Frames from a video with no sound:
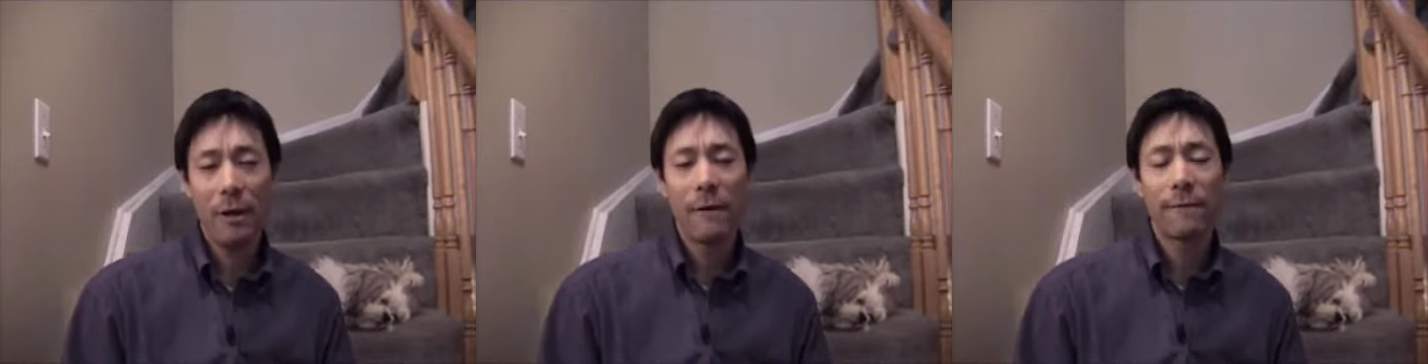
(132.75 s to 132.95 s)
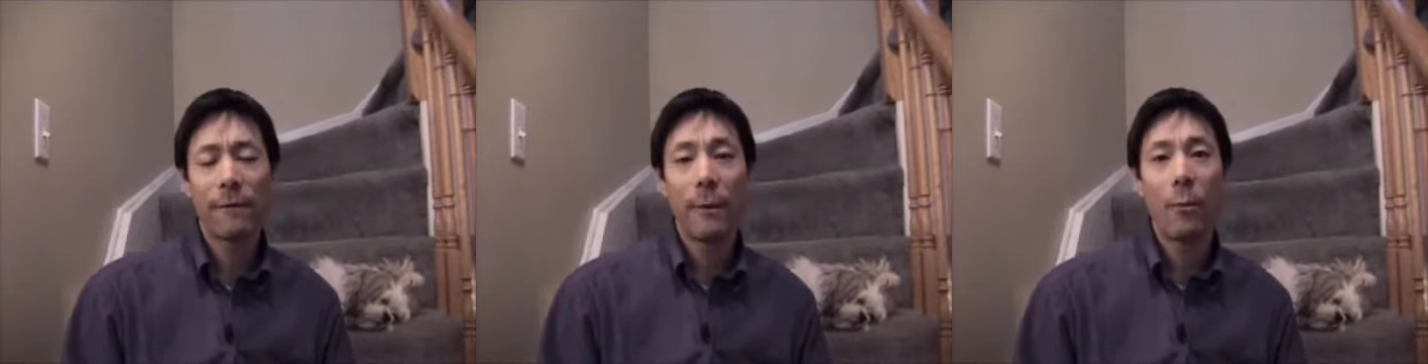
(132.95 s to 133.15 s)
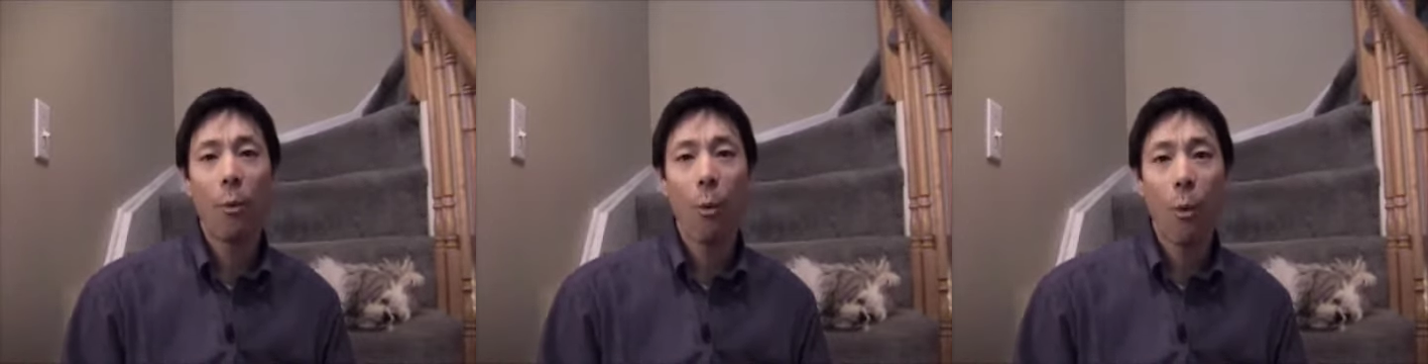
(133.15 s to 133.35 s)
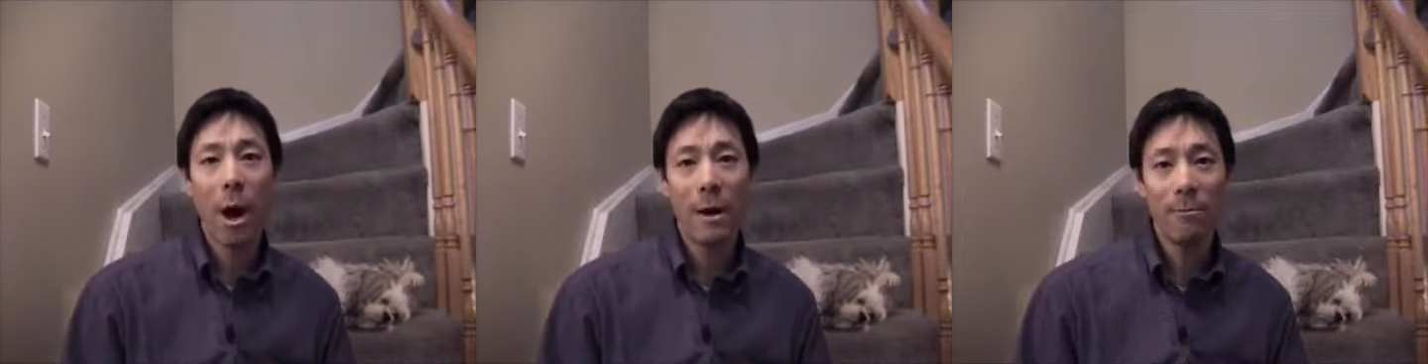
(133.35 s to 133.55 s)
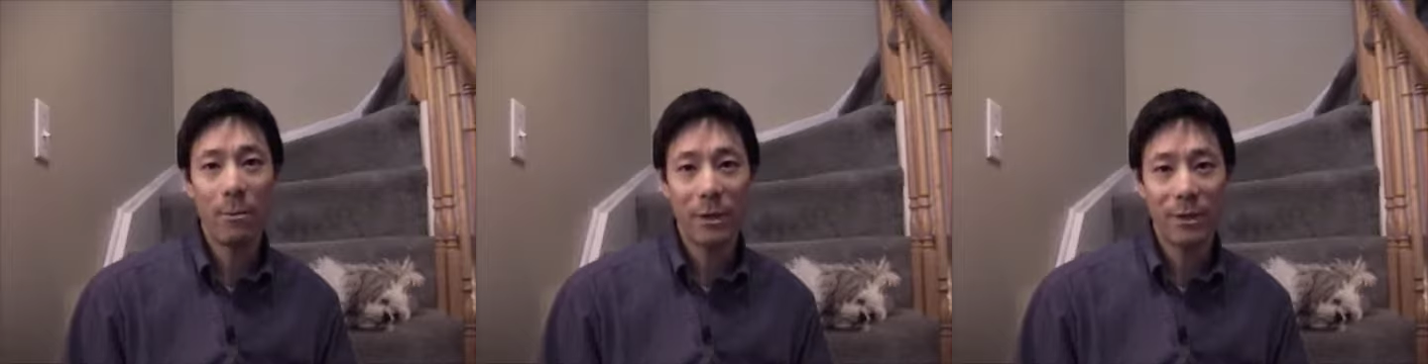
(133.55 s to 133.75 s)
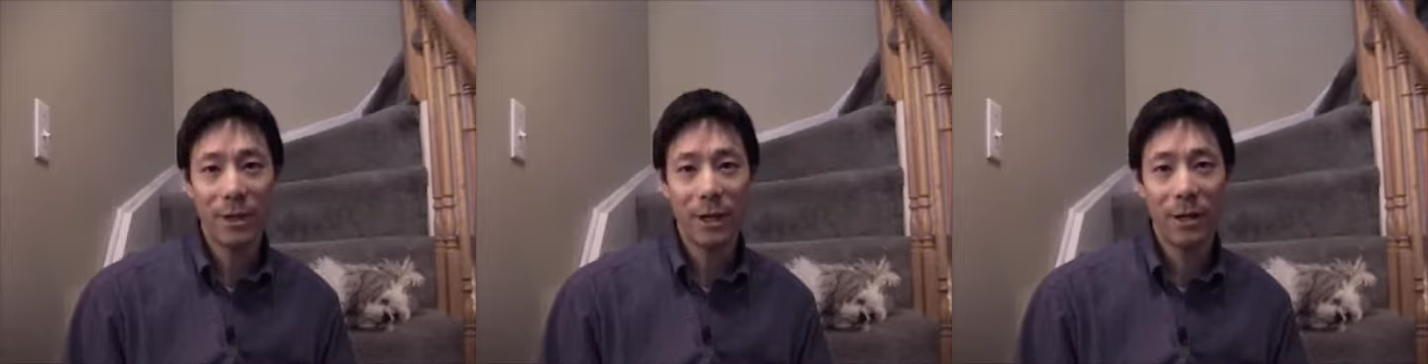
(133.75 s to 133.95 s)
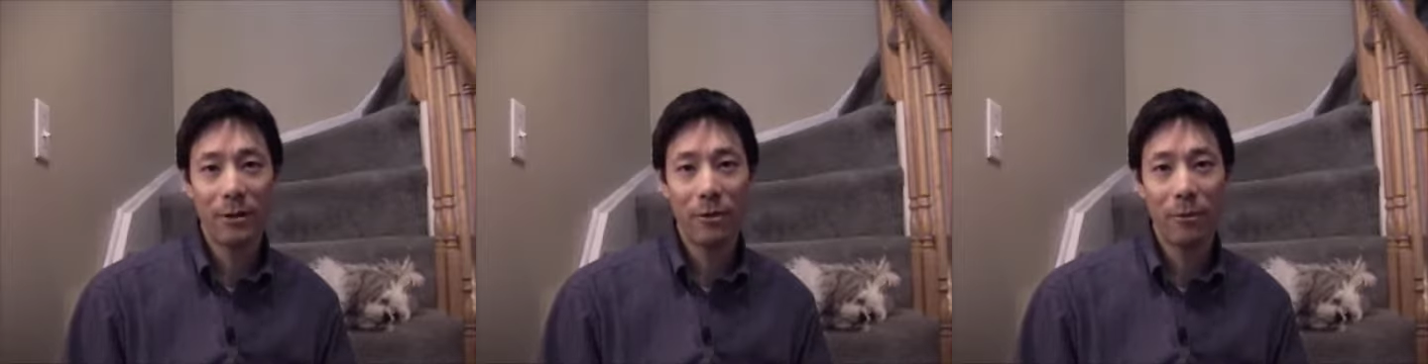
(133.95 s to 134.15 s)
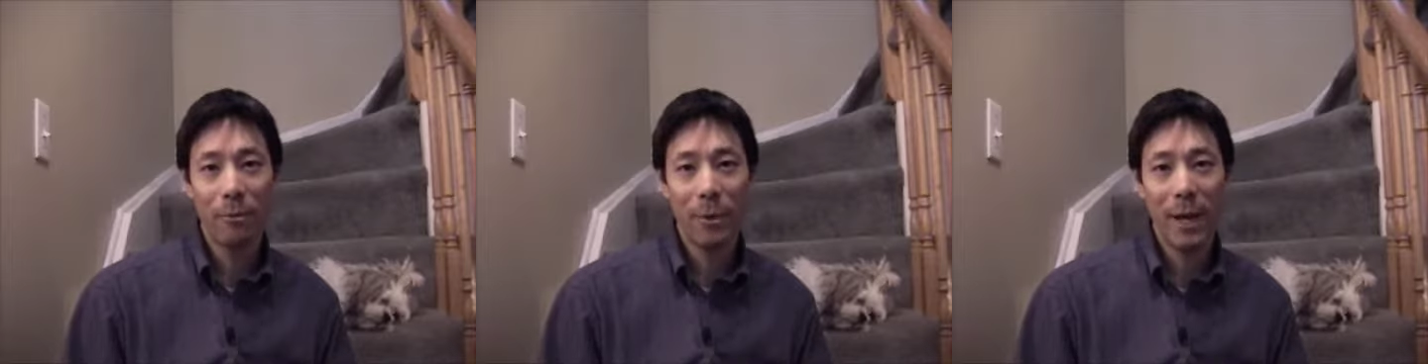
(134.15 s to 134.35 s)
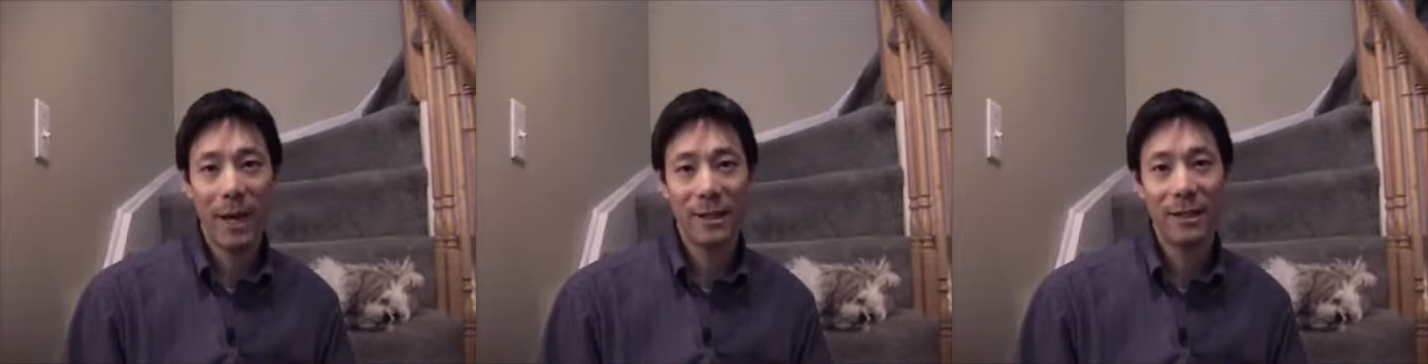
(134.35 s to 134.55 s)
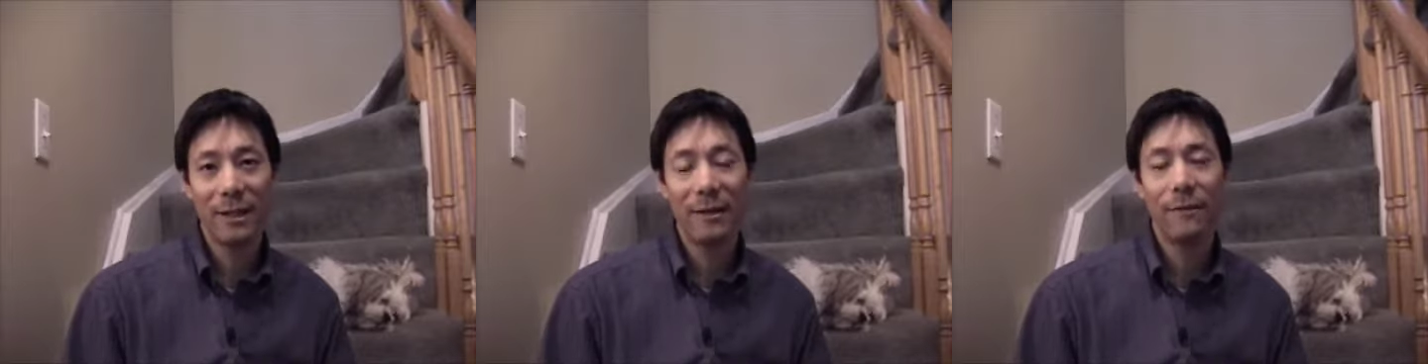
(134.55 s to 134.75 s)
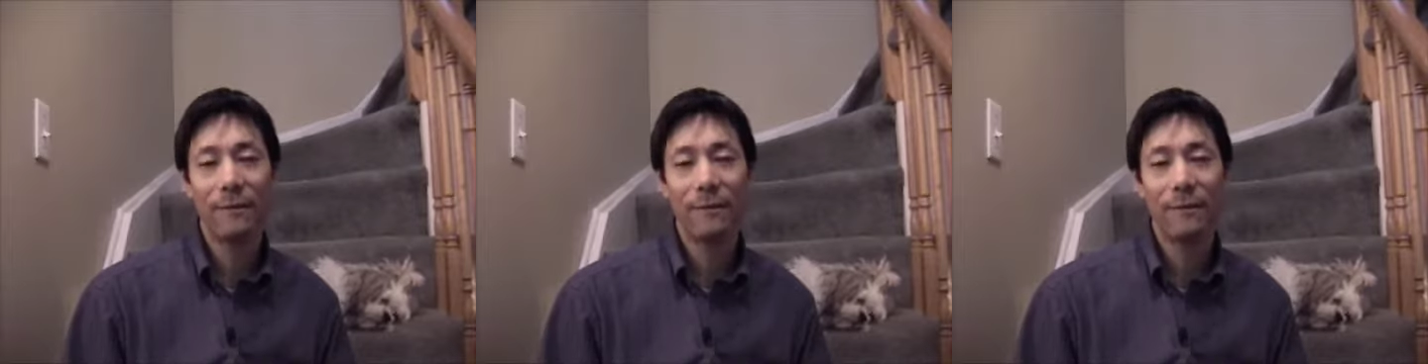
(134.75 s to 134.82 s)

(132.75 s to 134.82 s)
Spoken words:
from one particular pet